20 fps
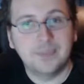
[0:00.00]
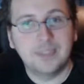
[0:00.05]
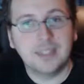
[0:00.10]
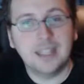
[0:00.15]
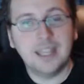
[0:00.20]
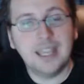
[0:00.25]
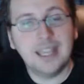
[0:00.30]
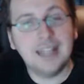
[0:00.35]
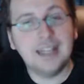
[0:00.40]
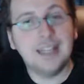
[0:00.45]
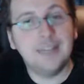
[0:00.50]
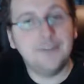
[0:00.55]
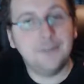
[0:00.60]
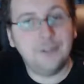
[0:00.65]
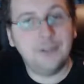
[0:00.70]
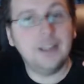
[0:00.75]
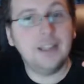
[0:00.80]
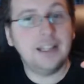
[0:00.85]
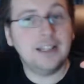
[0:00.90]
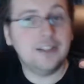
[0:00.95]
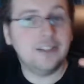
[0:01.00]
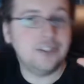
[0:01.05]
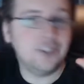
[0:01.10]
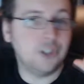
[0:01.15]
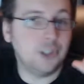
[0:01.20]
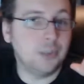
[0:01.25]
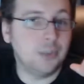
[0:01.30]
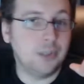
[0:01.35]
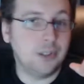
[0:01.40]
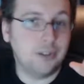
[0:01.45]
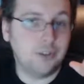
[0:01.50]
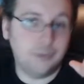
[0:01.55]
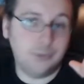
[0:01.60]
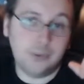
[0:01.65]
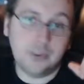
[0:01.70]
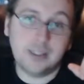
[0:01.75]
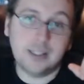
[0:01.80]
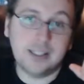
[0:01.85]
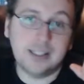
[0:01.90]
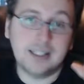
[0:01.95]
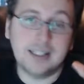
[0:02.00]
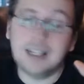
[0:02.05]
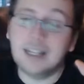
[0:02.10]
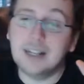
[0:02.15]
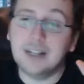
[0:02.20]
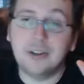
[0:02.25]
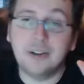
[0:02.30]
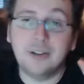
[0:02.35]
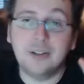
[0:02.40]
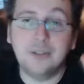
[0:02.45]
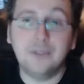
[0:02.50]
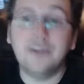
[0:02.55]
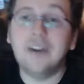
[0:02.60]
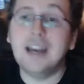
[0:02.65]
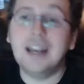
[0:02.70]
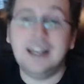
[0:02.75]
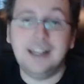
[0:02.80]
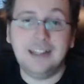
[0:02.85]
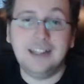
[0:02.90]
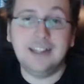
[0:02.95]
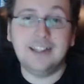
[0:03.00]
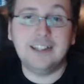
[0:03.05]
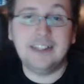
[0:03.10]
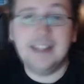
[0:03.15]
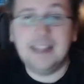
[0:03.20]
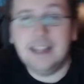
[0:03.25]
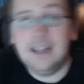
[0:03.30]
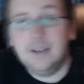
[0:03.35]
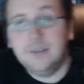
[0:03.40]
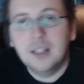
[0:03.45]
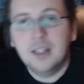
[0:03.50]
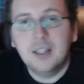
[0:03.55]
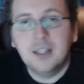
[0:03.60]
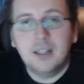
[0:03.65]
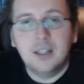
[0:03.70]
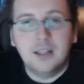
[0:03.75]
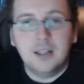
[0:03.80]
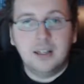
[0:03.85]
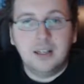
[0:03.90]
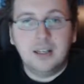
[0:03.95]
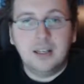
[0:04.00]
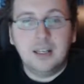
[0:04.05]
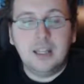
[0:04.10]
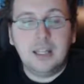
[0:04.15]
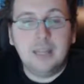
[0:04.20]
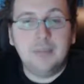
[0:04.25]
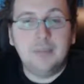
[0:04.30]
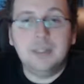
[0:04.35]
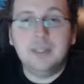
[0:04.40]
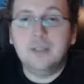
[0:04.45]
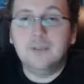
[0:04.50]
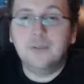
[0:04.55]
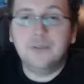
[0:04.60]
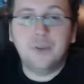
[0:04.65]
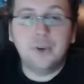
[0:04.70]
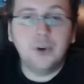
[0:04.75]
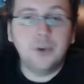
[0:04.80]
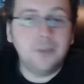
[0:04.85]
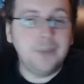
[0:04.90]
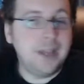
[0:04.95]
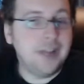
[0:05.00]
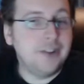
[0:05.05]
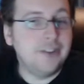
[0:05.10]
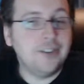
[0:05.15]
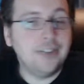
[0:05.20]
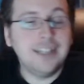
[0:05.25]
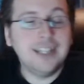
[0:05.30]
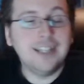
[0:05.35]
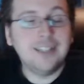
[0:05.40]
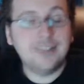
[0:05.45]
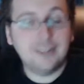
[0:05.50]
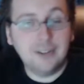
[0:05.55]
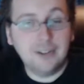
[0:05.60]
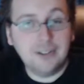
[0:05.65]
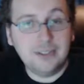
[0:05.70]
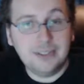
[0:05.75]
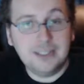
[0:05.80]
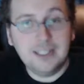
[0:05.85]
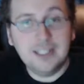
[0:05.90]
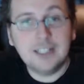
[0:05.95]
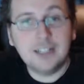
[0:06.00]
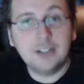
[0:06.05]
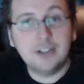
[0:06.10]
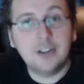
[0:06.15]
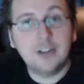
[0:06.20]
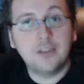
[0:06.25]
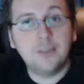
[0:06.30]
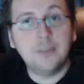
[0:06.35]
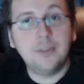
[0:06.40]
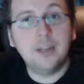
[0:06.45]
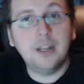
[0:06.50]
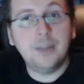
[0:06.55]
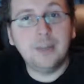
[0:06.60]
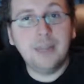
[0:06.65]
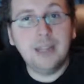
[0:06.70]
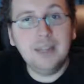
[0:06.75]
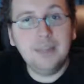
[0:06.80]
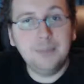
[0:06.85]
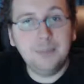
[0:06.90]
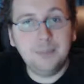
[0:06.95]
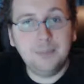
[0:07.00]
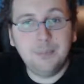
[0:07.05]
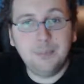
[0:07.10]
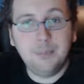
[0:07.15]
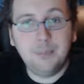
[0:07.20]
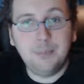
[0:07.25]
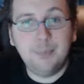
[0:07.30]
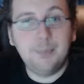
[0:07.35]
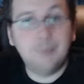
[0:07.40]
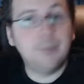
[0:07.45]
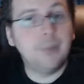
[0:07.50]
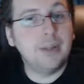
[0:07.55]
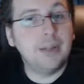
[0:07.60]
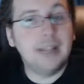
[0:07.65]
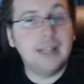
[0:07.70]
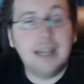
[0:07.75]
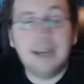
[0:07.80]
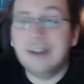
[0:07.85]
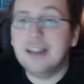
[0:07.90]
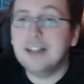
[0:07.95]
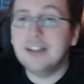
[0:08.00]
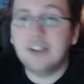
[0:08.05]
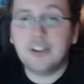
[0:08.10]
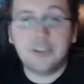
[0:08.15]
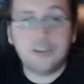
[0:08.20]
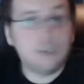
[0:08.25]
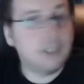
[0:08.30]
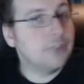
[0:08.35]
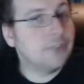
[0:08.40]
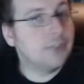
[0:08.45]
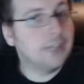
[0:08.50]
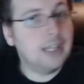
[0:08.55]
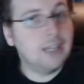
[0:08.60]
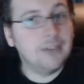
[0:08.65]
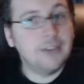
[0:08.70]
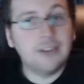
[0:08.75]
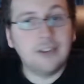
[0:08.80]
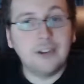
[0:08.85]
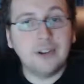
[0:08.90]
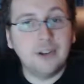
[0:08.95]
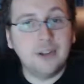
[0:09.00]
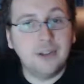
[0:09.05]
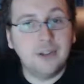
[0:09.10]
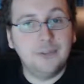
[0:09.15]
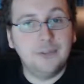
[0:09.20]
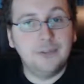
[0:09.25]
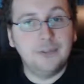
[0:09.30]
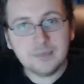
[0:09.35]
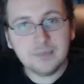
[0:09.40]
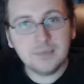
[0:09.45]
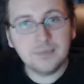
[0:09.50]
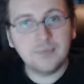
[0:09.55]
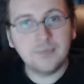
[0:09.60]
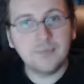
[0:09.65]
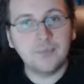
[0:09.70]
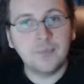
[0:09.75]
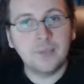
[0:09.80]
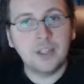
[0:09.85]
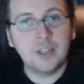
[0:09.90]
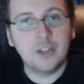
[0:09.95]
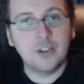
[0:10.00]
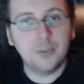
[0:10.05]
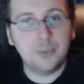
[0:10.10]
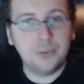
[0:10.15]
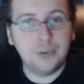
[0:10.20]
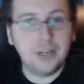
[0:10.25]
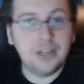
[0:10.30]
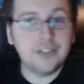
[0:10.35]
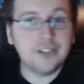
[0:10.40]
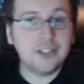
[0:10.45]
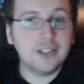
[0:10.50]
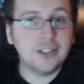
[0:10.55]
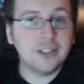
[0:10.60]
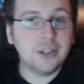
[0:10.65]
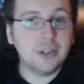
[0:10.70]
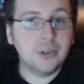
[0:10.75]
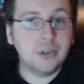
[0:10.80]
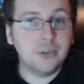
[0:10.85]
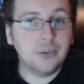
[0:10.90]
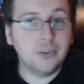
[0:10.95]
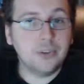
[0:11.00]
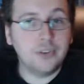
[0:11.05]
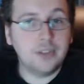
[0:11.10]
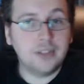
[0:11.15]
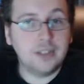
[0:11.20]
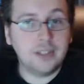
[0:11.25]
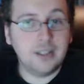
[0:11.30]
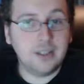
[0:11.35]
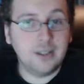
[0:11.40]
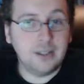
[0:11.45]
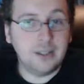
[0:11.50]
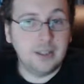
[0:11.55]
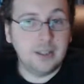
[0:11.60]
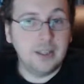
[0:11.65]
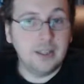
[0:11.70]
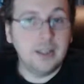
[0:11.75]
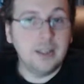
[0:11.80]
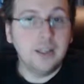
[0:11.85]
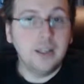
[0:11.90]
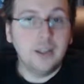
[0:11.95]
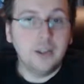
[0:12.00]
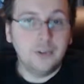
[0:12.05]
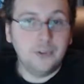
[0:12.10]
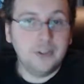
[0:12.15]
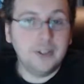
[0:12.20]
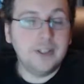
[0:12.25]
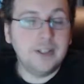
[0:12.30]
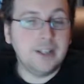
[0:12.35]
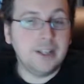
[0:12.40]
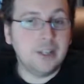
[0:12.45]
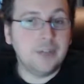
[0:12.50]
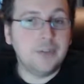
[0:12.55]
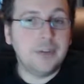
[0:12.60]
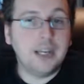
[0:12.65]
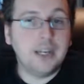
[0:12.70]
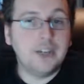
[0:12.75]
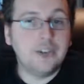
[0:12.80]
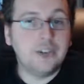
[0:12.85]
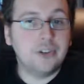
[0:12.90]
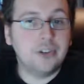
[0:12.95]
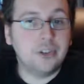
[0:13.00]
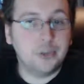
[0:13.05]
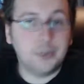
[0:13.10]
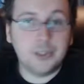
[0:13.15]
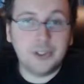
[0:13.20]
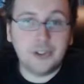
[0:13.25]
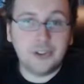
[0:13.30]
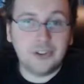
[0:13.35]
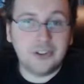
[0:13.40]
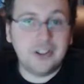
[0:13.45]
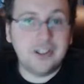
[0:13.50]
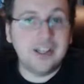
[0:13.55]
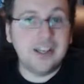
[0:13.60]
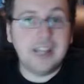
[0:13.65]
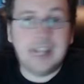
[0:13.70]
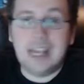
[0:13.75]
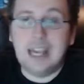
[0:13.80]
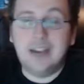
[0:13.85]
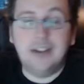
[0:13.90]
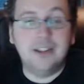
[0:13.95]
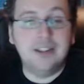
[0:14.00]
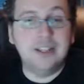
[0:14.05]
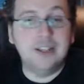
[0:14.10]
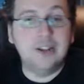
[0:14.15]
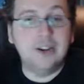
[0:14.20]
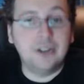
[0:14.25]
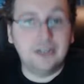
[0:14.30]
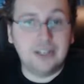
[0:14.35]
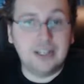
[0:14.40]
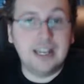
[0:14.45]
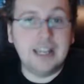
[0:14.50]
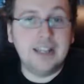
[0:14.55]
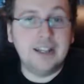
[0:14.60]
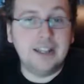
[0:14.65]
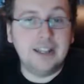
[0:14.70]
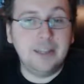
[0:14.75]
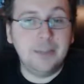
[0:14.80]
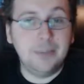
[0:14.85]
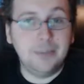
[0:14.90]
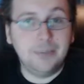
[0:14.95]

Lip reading: And they feel like stupids for getting all divided like that. I mean, Phone Pen Z thought he could split them up, but now they just strafing that resolve. So Preston goes to free the other Rangers who are just in the alley all tied up,